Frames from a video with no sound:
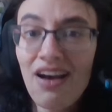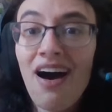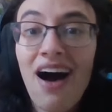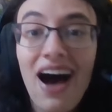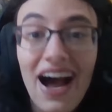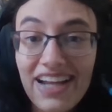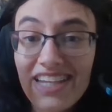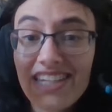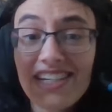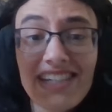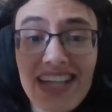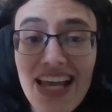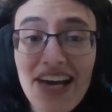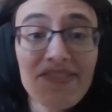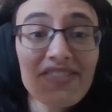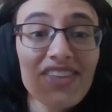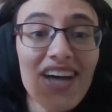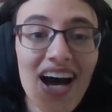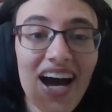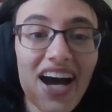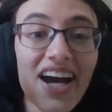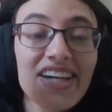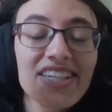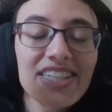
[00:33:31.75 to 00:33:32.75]
I didn't have the
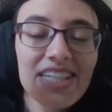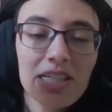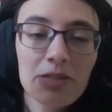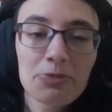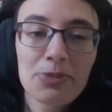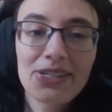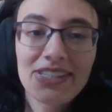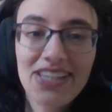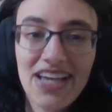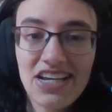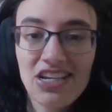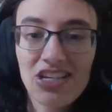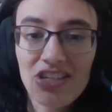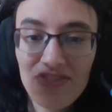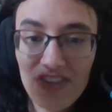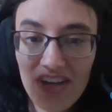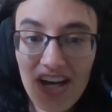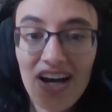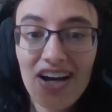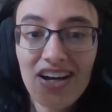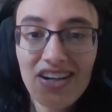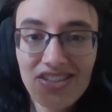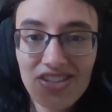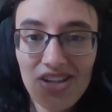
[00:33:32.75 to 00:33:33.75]
highest expectations for
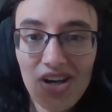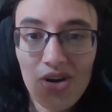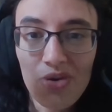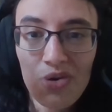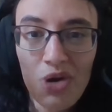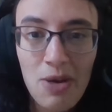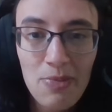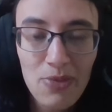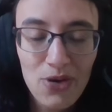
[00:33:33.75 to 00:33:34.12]
Hugtto,